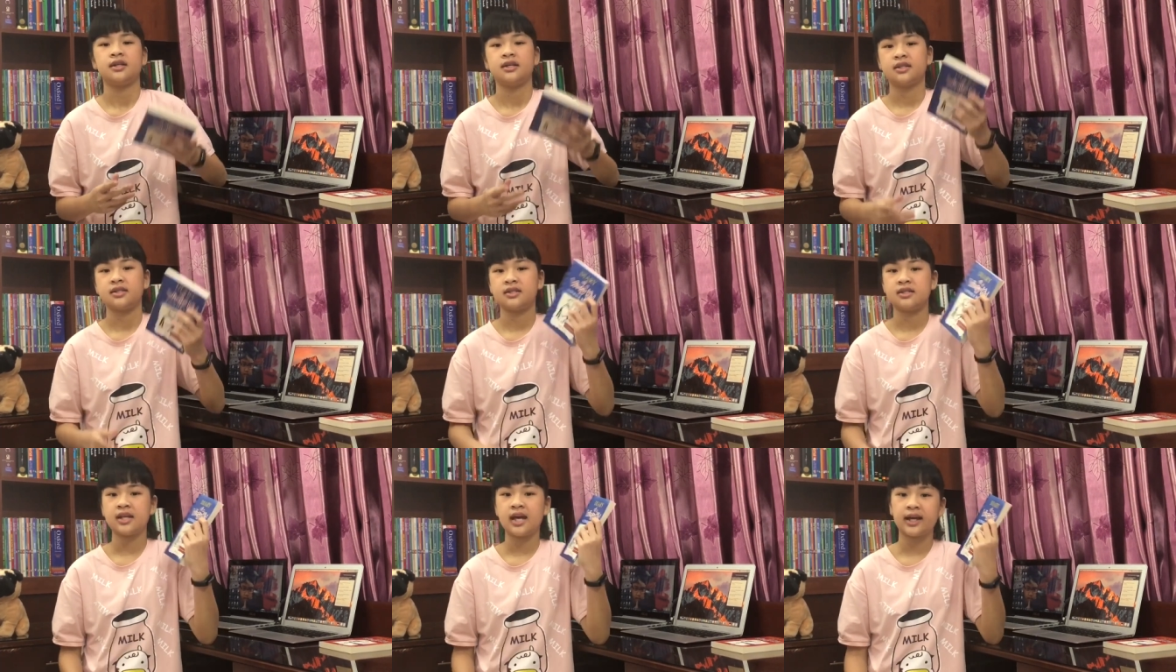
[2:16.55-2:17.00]

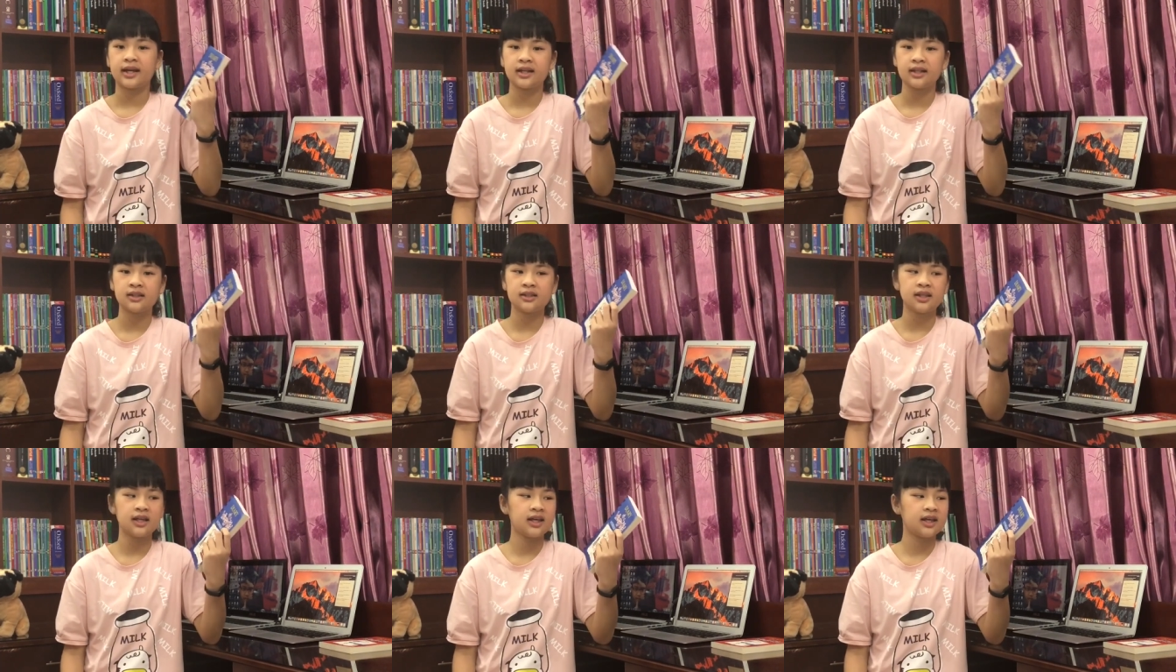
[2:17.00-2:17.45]

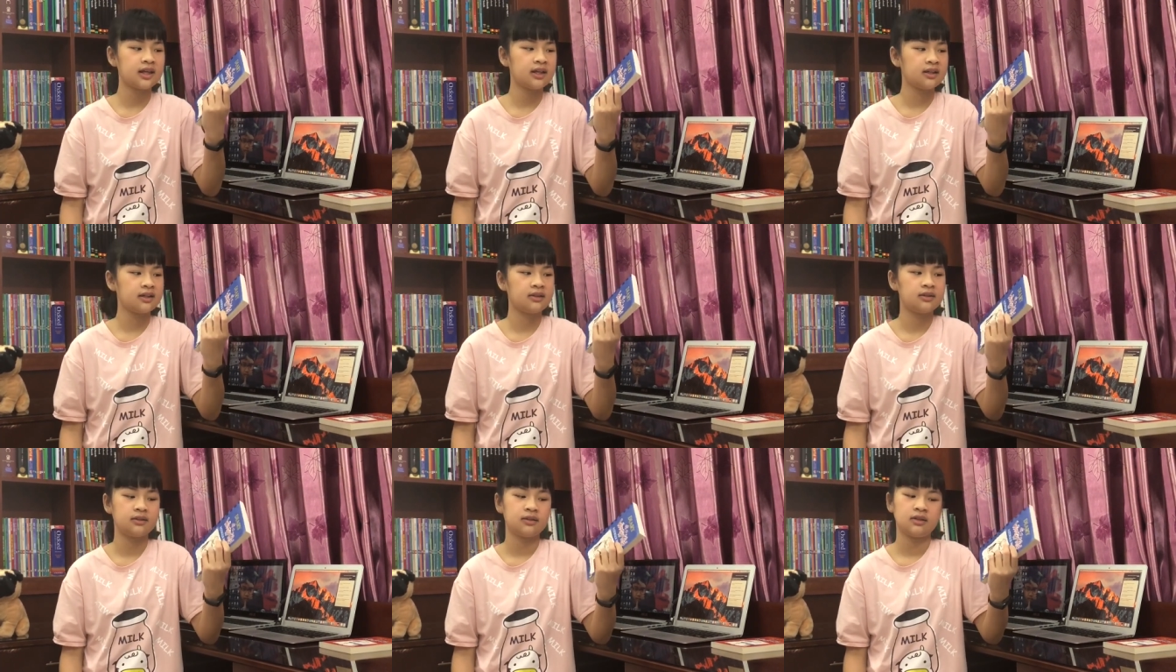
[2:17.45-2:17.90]
Second
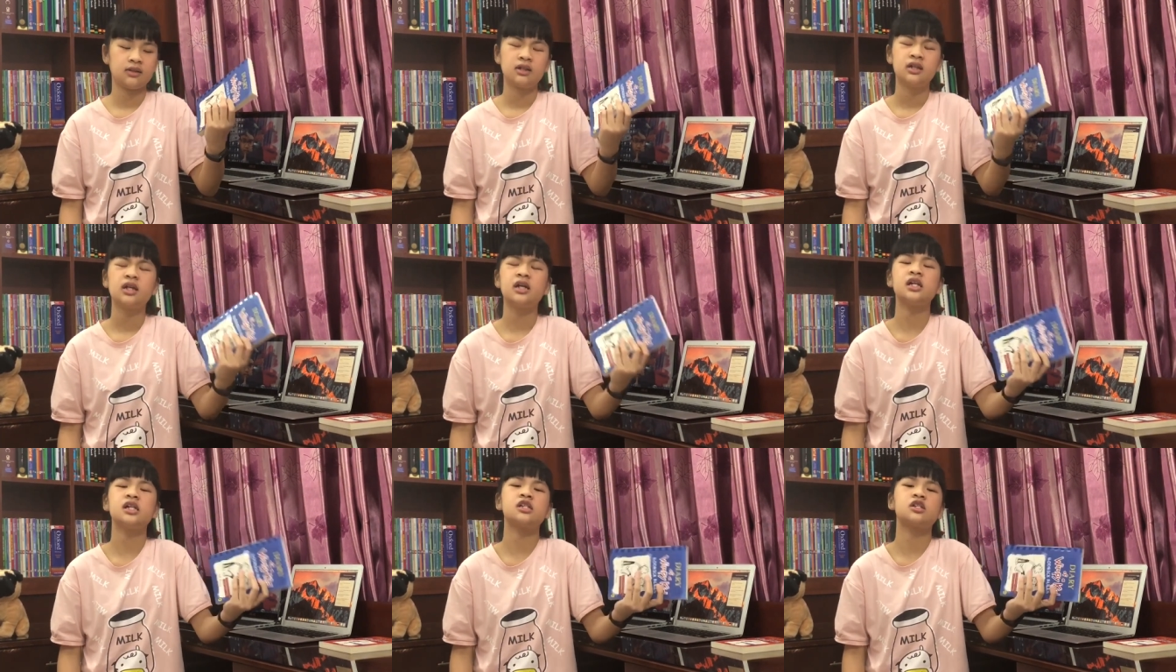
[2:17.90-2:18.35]
thing,
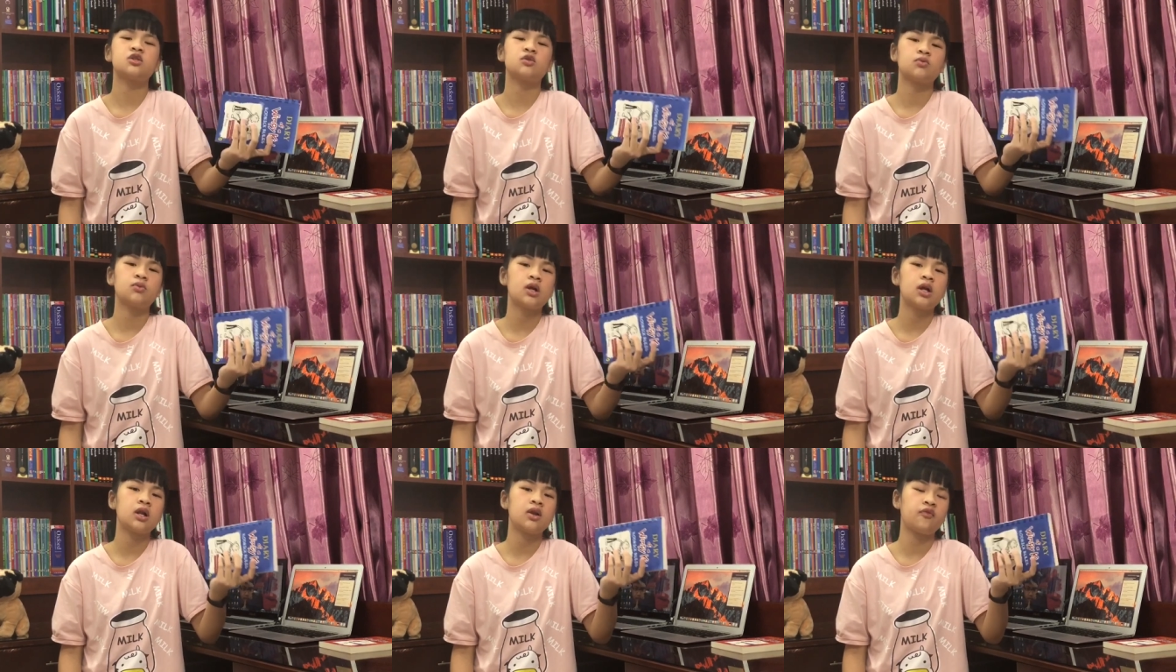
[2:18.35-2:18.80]
it's
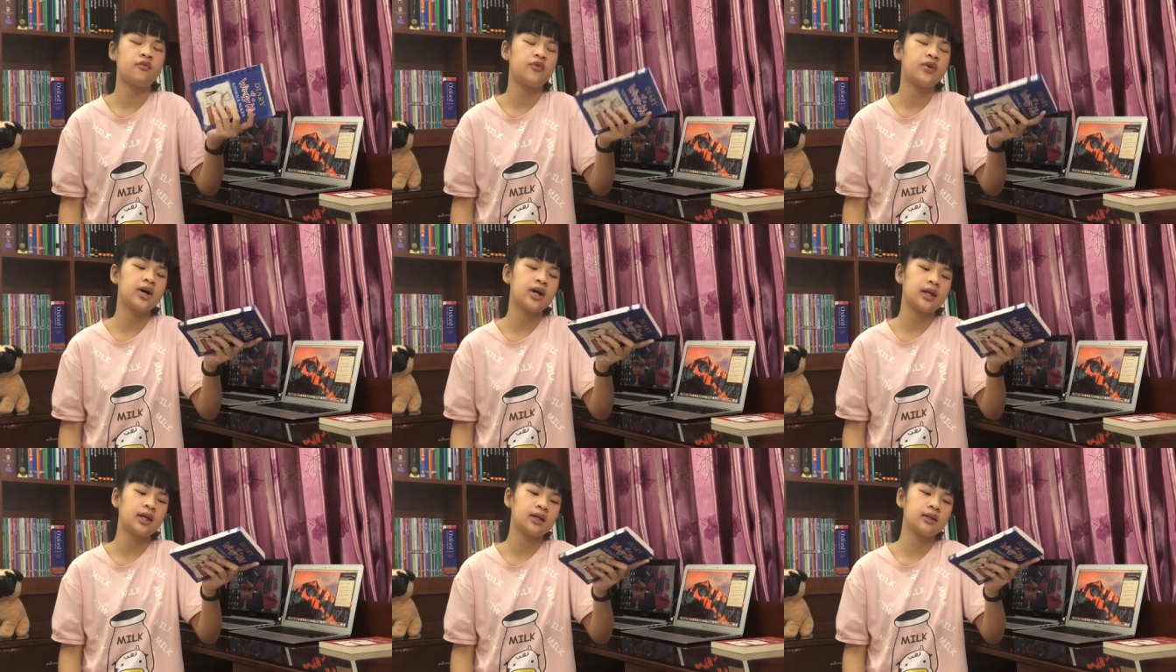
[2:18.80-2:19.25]
really
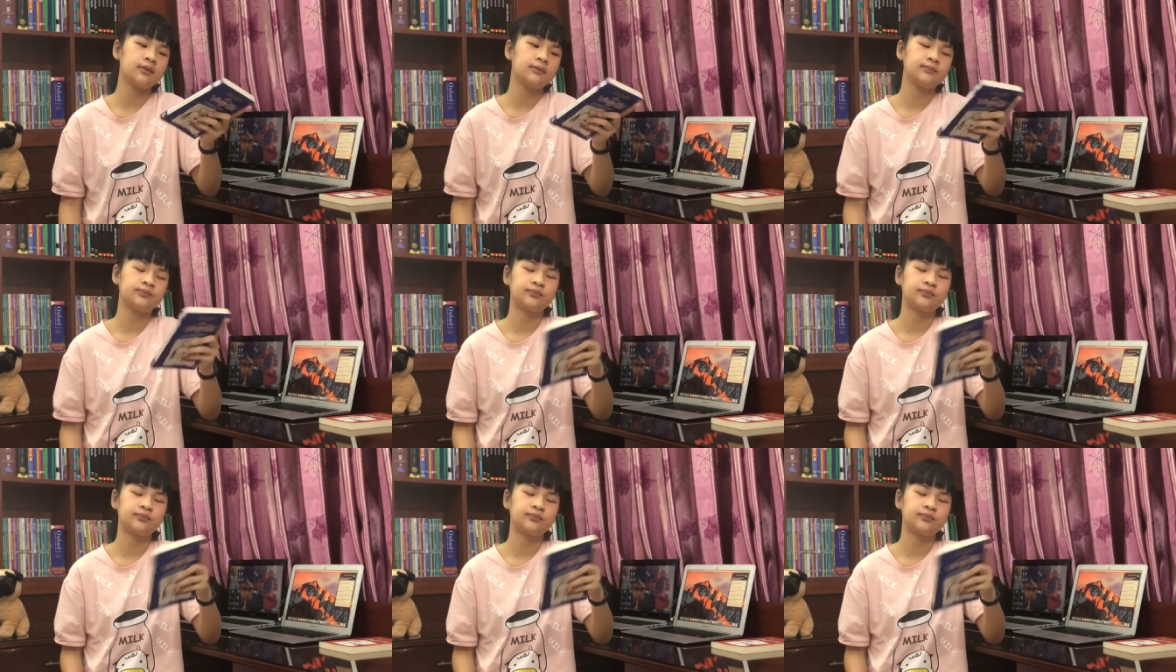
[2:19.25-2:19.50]
funny.